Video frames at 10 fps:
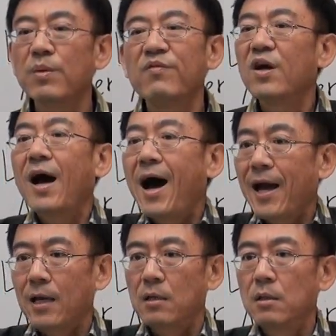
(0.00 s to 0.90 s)
be very
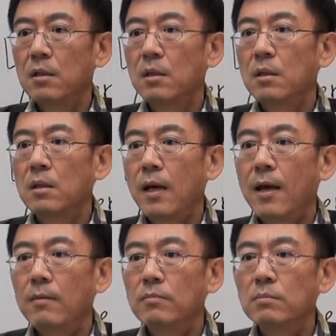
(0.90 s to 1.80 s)
high.
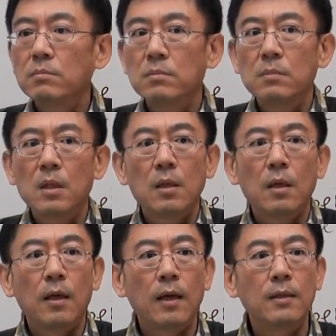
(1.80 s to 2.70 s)
And
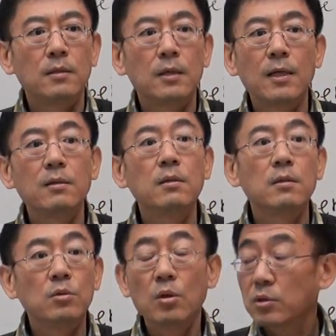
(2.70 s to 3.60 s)

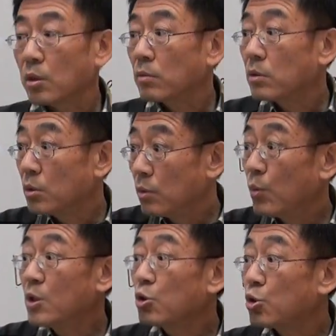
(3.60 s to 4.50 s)
then, so
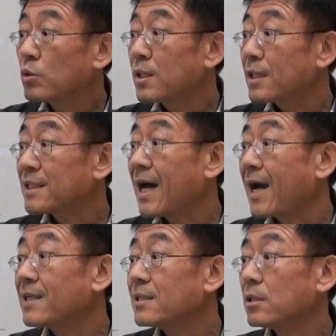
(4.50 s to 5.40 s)
when you choose the
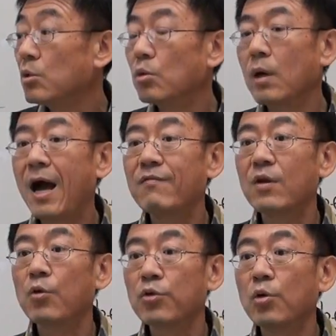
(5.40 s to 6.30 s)
size, you have
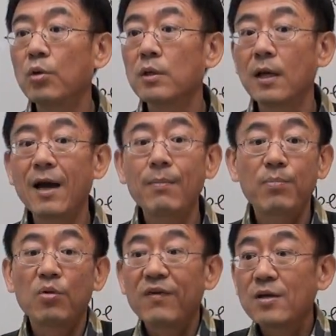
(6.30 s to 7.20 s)
the authority. I
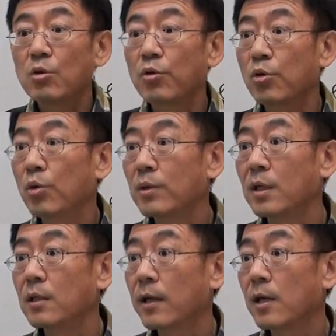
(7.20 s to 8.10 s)
provide you
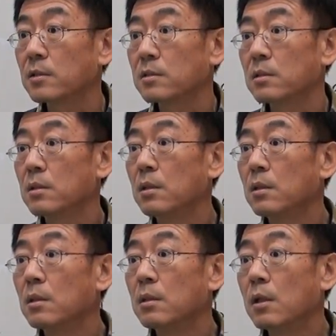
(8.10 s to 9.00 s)
authority in the case.
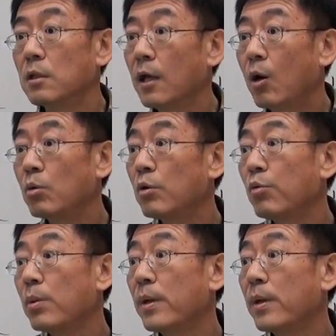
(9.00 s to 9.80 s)
Then there are only 3